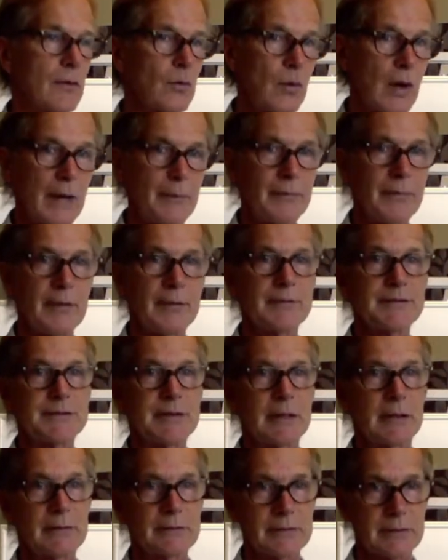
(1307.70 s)
They'll wipe
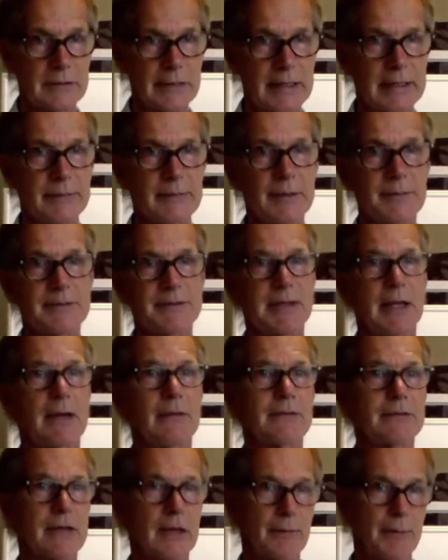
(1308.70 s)
themselves, clean
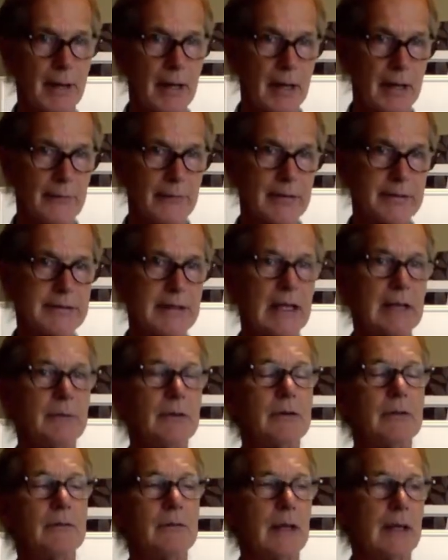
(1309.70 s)
themselves, come back on the
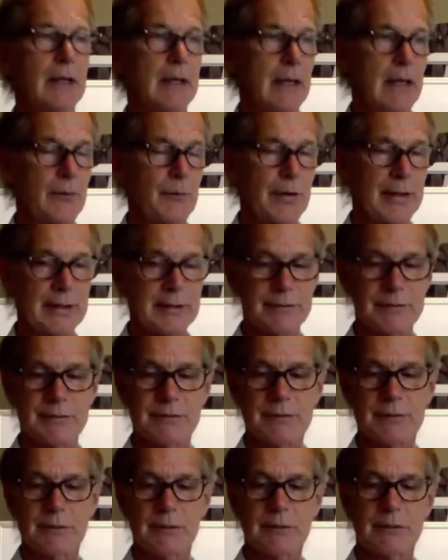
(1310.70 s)
table, and we
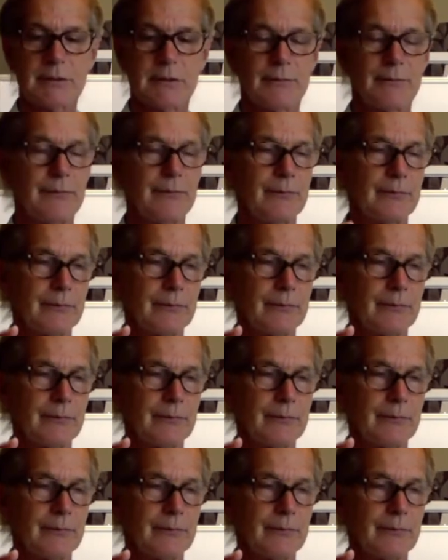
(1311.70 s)
insert